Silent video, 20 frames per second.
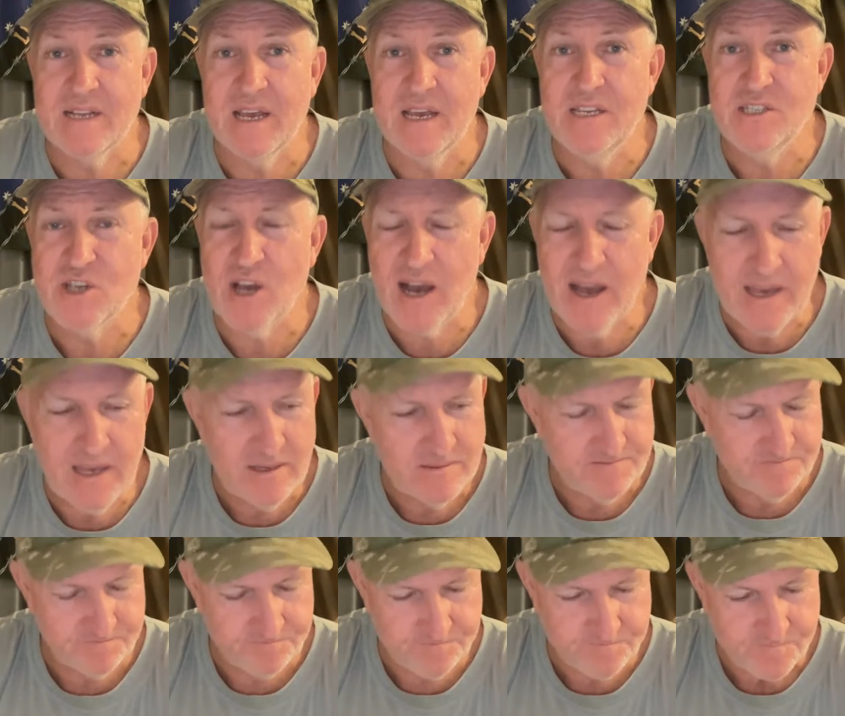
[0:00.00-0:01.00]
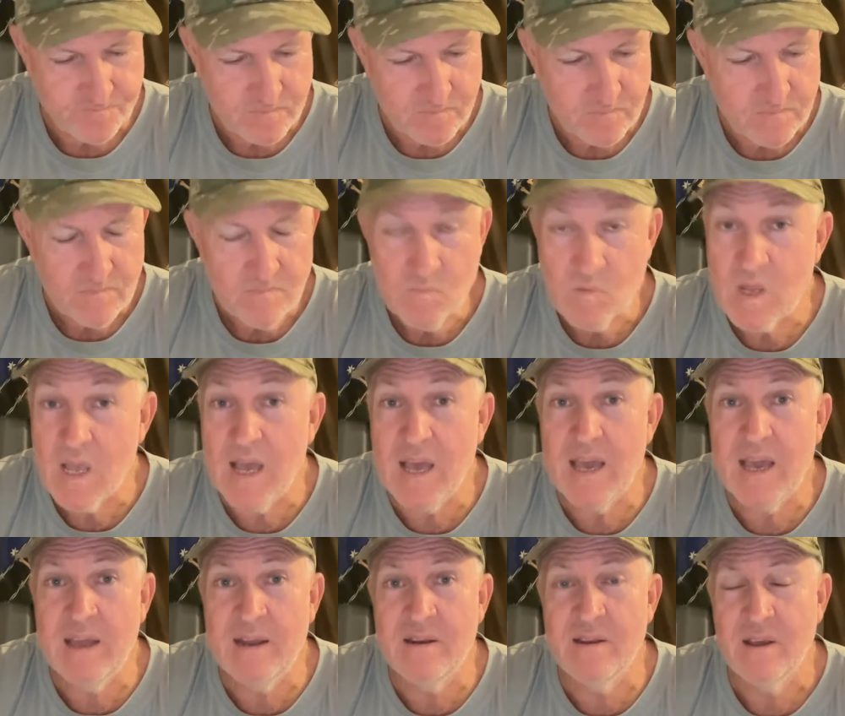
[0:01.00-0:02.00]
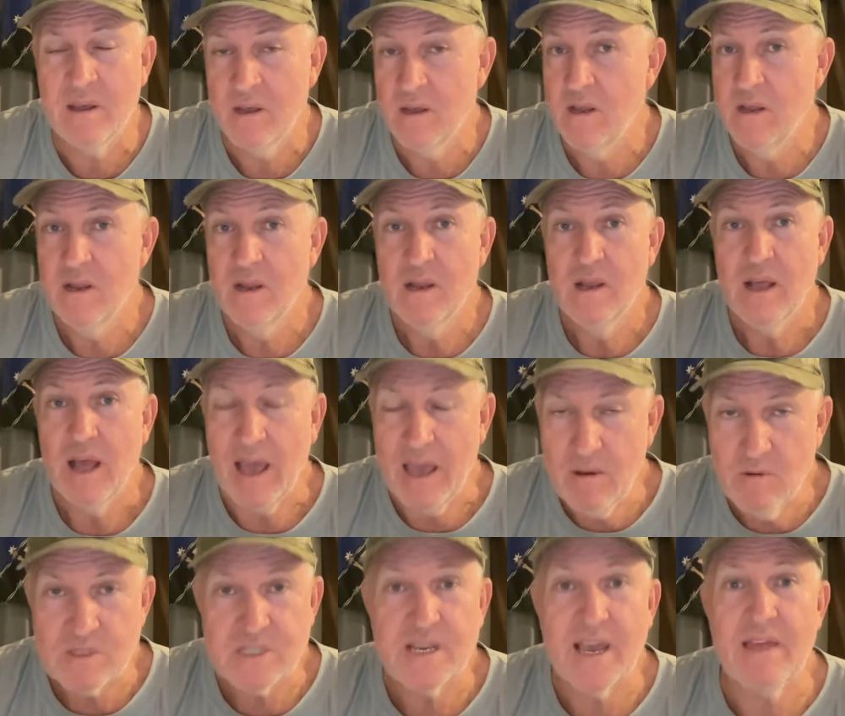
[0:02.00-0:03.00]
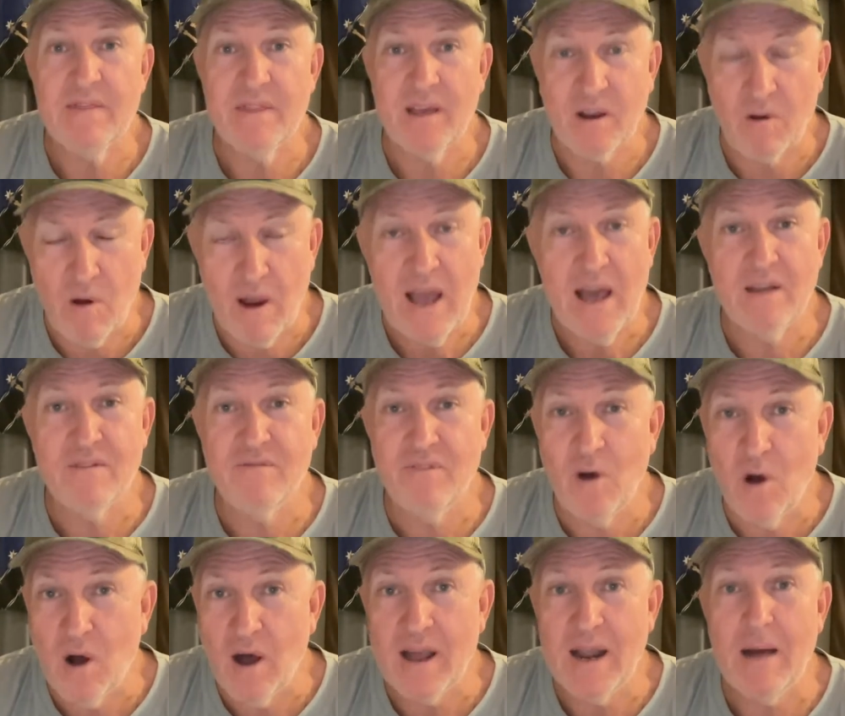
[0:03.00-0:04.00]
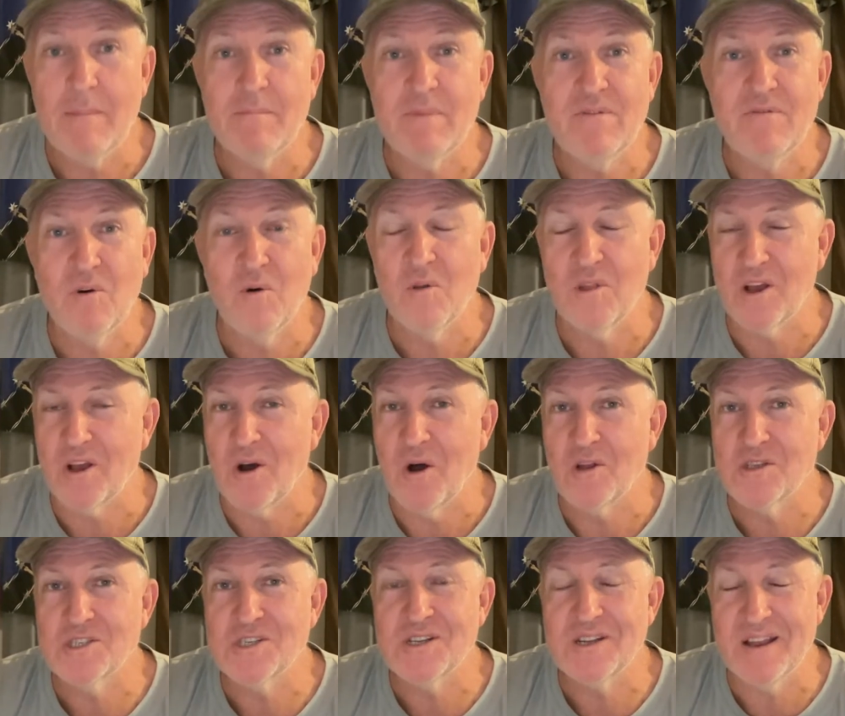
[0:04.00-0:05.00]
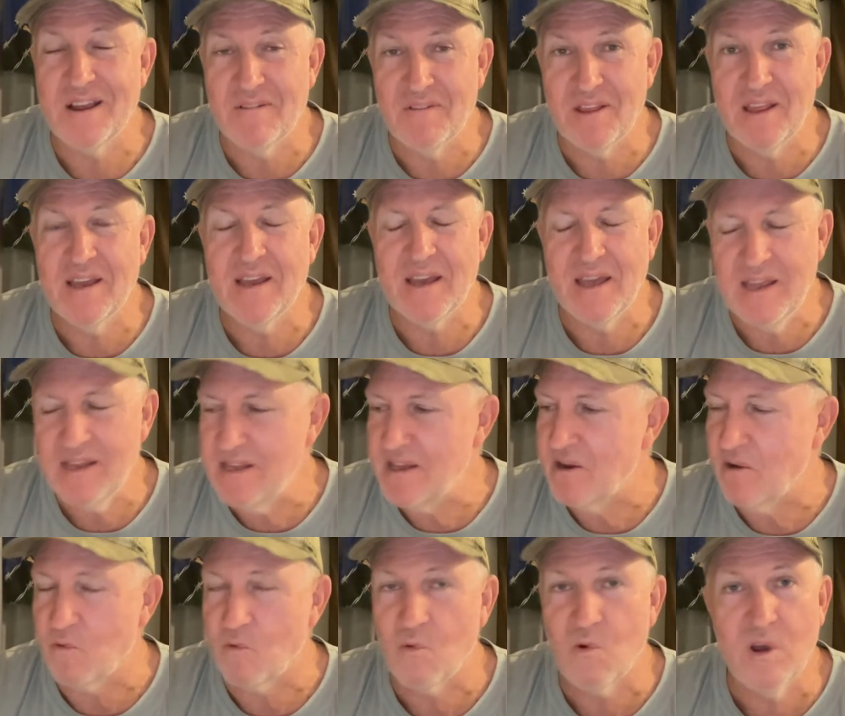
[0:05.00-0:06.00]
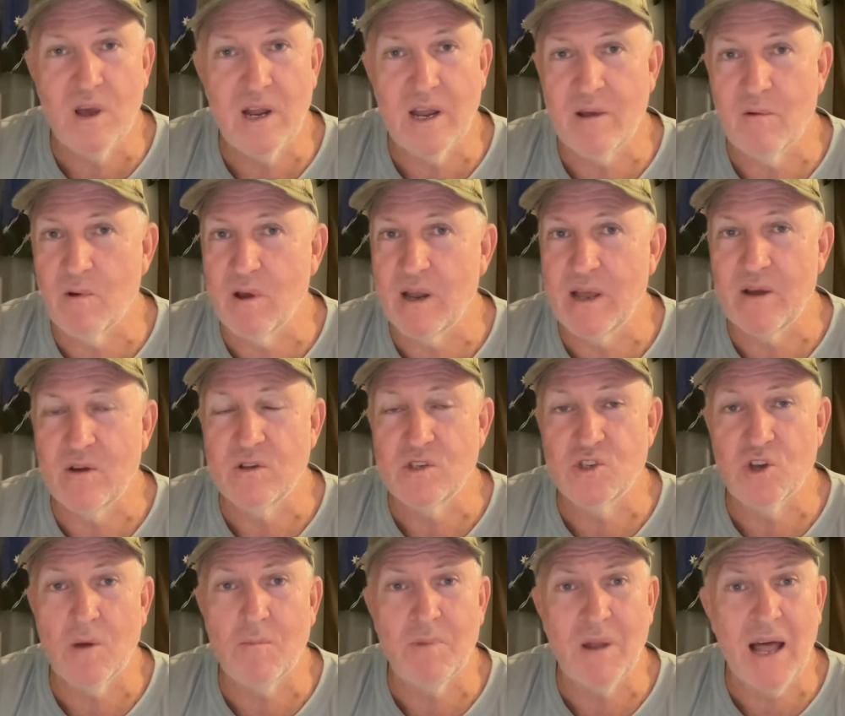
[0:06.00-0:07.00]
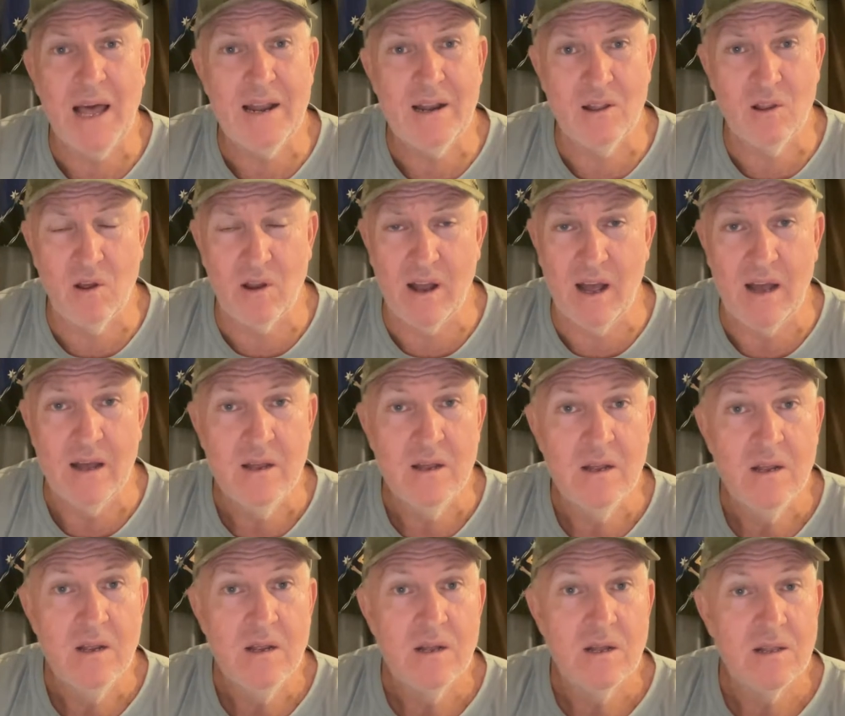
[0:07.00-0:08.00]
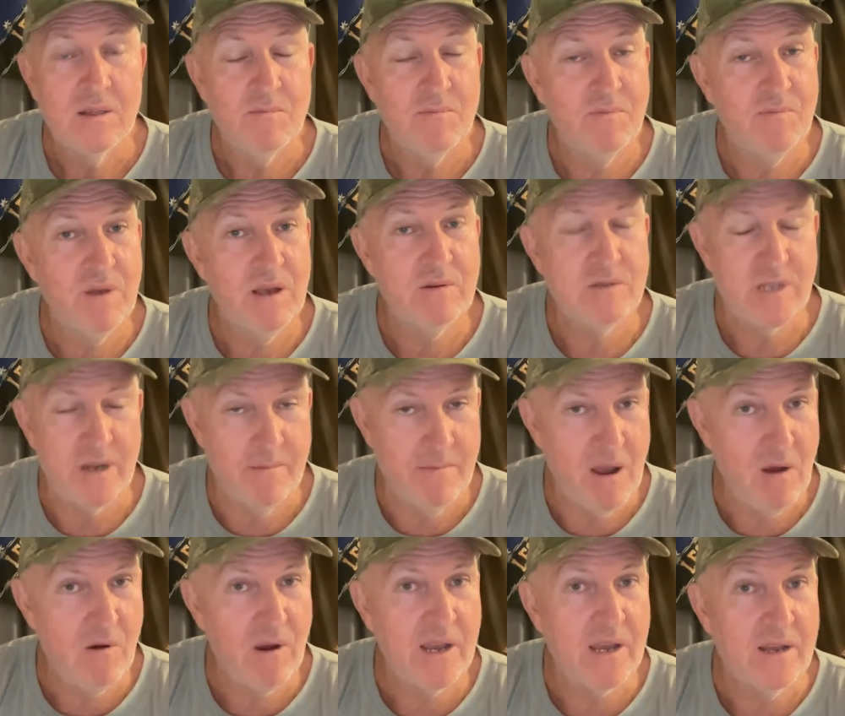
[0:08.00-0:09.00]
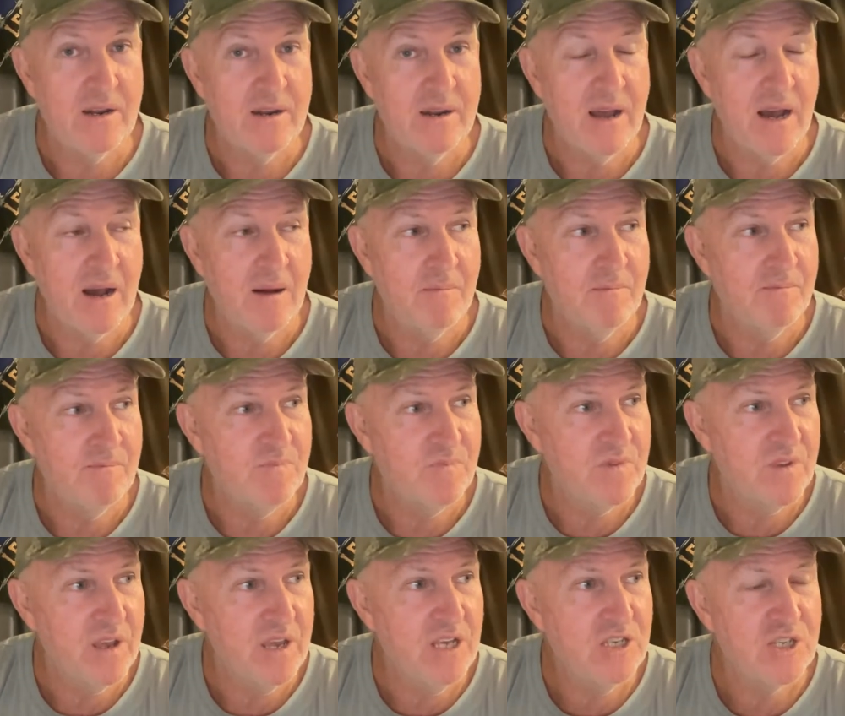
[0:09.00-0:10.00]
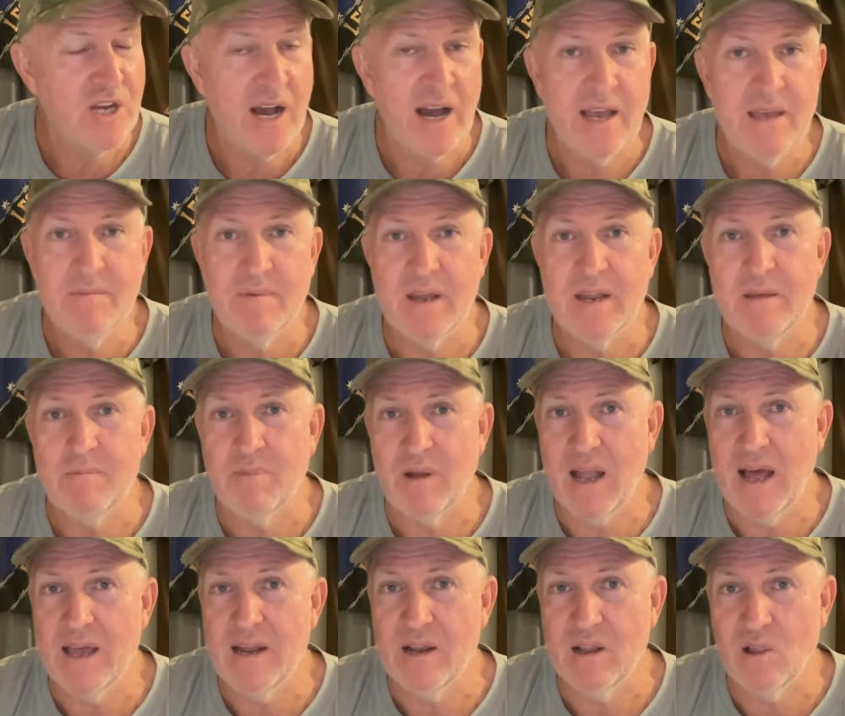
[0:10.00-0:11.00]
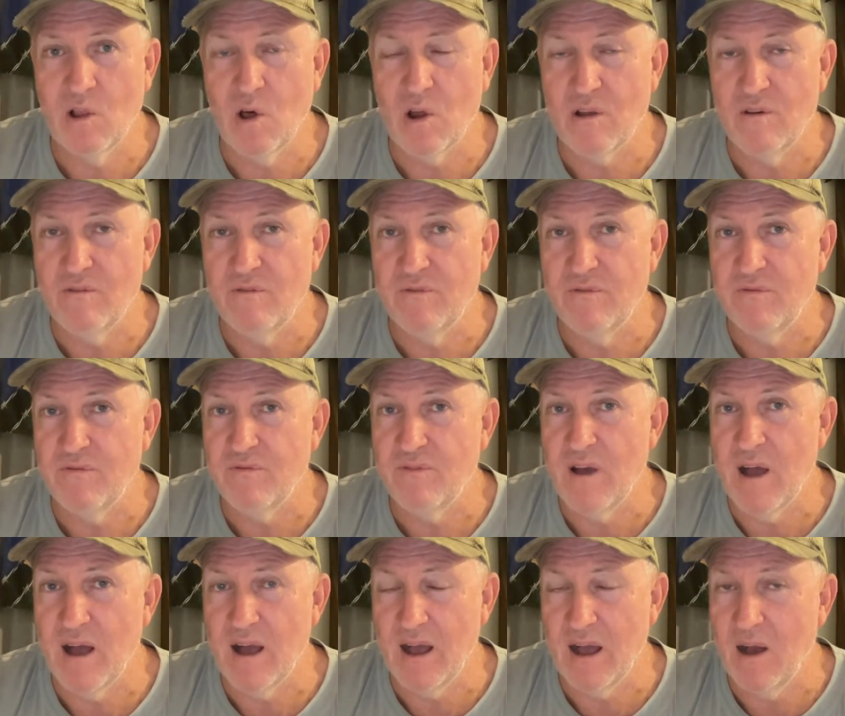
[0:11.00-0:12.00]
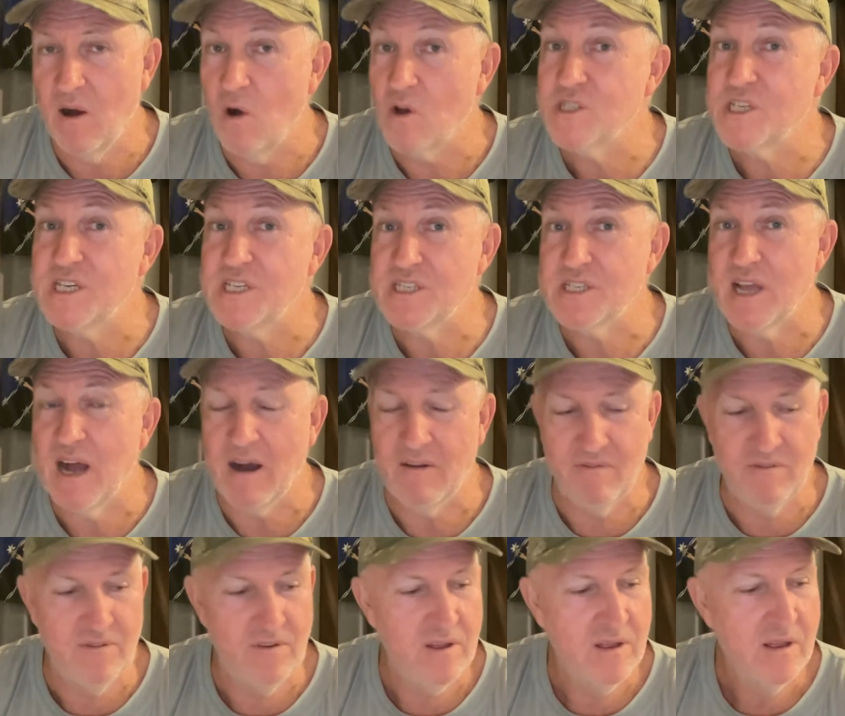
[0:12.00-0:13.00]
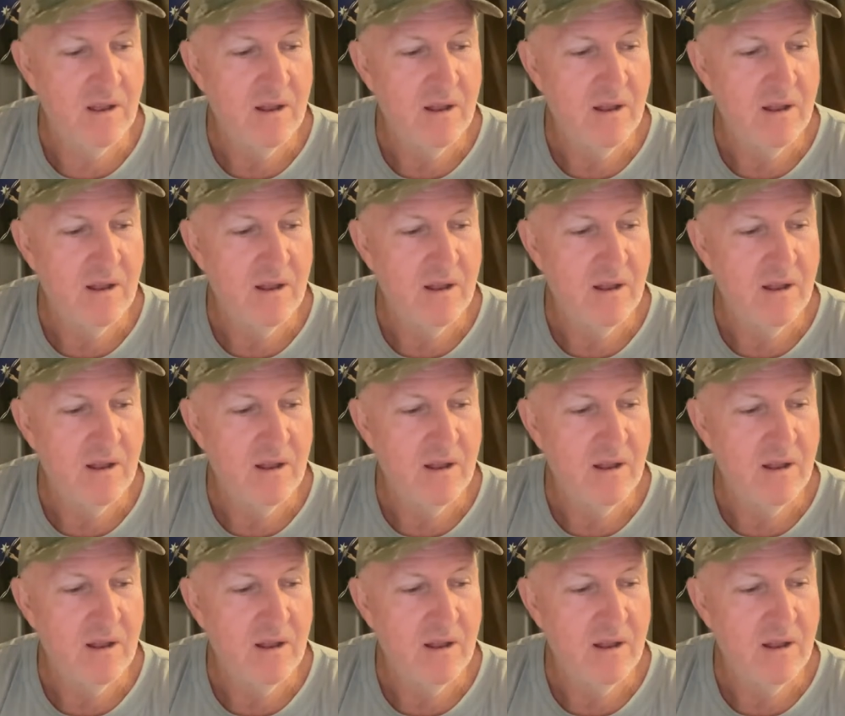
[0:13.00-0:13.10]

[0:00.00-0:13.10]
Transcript: DJ. And he was getting the crowd fired up before the concert and everything. He did a really, really good job. Played a lot of, he was an American DJ, but he played a lot of Aussie stuff.